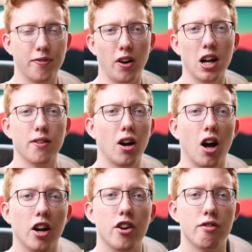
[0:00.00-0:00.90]

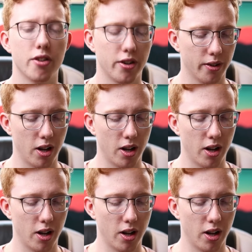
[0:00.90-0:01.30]
500,